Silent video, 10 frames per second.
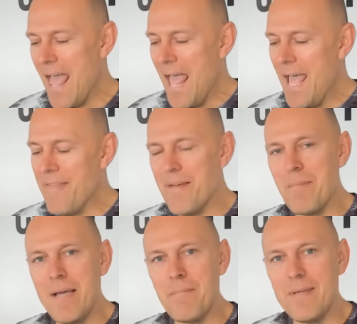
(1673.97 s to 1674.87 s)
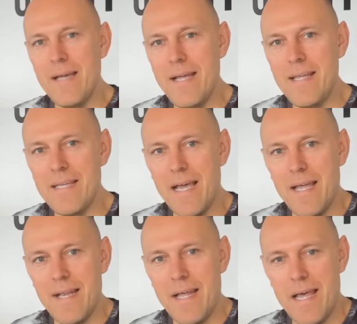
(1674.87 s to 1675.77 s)
Uh, there might be a,
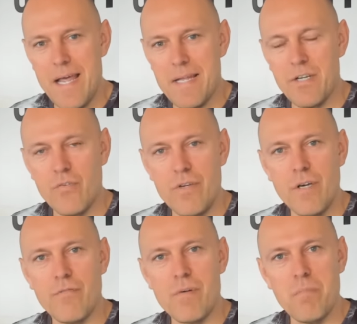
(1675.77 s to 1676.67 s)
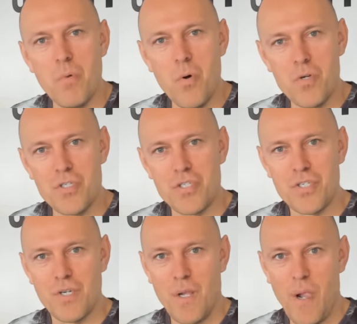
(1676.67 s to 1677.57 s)
a, a degree of
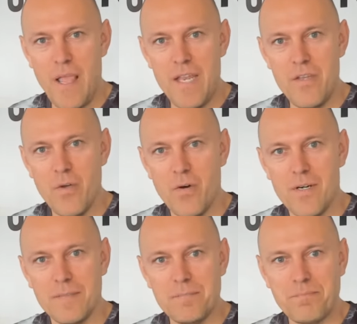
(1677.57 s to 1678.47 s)
remorse in your,